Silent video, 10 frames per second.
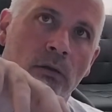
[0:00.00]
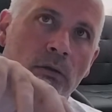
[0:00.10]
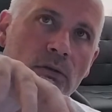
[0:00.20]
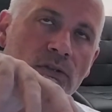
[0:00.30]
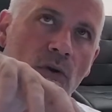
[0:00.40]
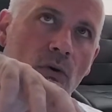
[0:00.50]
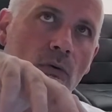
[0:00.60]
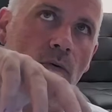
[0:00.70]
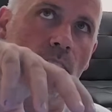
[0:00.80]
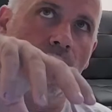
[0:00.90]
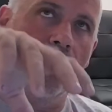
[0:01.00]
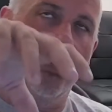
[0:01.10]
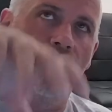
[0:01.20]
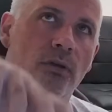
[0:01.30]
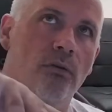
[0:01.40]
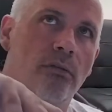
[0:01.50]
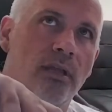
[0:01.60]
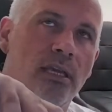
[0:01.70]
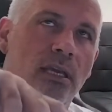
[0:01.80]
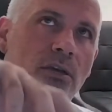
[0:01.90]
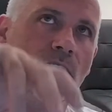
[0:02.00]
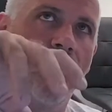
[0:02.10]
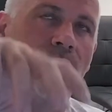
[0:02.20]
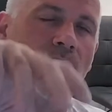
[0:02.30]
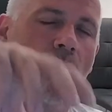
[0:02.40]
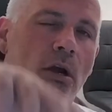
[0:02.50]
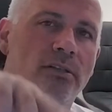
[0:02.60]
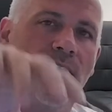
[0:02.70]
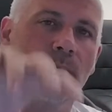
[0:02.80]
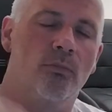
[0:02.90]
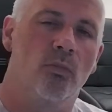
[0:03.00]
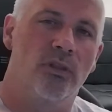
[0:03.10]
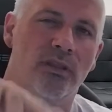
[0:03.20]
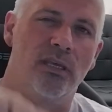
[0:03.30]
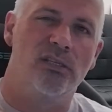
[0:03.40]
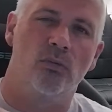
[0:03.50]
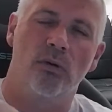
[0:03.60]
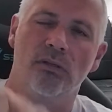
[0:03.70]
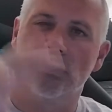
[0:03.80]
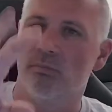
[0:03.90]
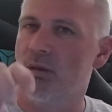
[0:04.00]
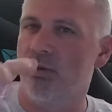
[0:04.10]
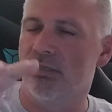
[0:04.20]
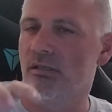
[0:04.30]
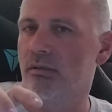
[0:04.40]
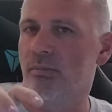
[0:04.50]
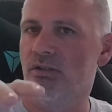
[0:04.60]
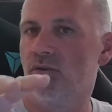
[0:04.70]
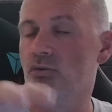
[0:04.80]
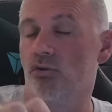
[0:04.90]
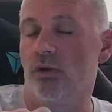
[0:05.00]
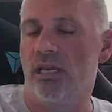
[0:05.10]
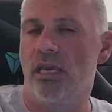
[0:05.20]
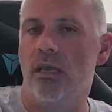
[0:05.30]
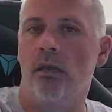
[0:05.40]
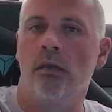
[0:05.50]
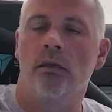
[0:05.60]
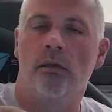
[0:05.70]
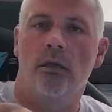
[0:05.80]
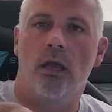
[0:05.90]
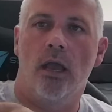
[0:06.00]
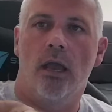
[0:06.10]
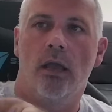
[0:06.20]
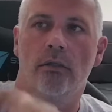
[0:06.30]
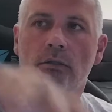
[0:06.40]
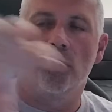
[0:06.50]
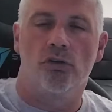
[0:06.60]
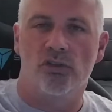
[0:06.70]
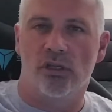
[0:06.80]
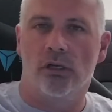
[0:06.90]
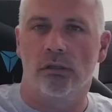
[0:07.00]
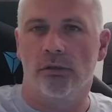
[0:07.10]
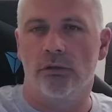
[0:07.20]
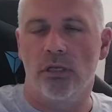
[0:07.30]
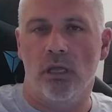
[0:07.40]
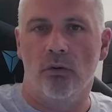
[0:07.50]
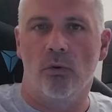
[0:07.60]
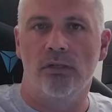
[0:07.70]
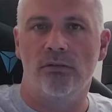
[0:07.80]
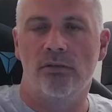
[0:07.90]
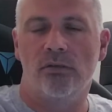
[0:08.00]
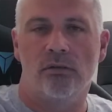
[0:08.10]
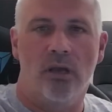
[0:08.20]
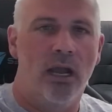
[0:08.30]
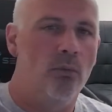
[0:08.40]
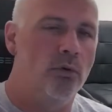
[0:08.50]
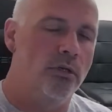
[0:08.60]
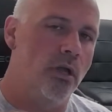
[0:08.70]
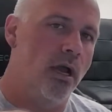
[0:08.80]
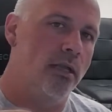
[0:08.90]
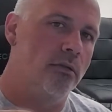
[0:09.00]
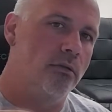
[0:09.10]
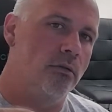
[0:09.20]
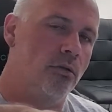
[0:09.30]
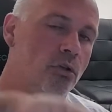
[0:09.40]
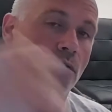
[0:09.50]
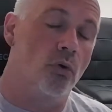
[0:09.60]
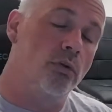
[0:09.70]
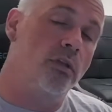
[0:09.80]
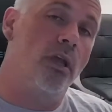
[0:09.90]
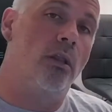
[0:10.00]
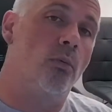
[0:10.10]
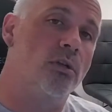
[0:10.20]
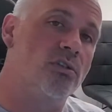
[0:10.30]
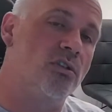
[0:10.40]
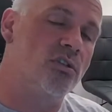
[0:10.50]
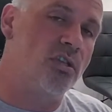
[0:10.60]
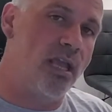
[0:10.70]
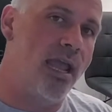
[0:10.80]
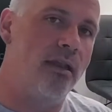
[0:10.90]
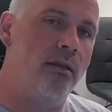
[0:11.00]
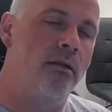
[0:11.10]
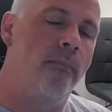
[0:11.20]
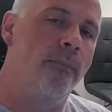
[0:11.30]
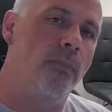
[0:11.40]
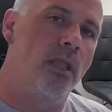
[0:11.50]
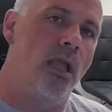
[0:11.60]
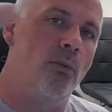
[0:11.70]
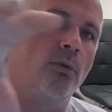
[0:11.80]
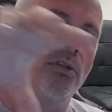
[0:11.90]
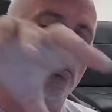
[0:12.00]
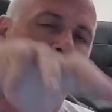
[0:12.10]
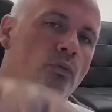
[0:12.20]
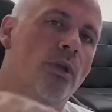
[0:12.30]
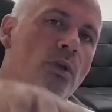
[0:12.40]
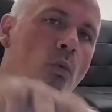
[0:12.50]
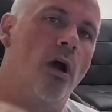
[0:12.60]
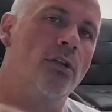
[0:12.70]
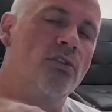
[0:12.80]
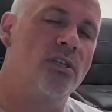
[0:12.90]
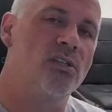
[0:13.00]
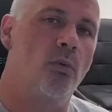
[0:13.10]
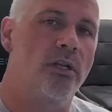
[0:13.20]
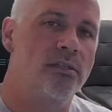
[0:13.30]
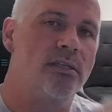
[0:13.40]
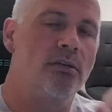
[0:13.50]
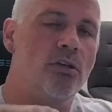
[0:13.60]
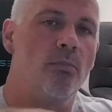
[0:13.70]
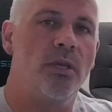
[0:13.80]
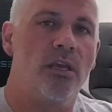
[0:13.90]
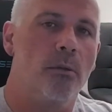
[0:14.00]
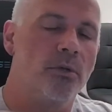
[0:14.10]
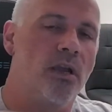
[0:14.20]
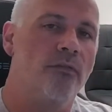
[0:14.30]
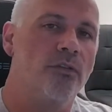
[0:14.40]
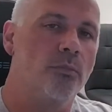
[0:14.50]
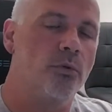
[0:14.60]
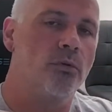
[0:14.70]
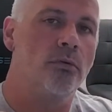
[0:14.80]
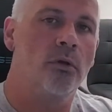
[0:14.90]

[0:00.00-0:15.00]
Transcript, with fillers: So if you're thinking you're having a hard time with this one because maybe it's a little bit too tricky, uh, you're just going to learn the other ones. I would not go to the other ones just yet. I would just re-watch this one until you become comfortable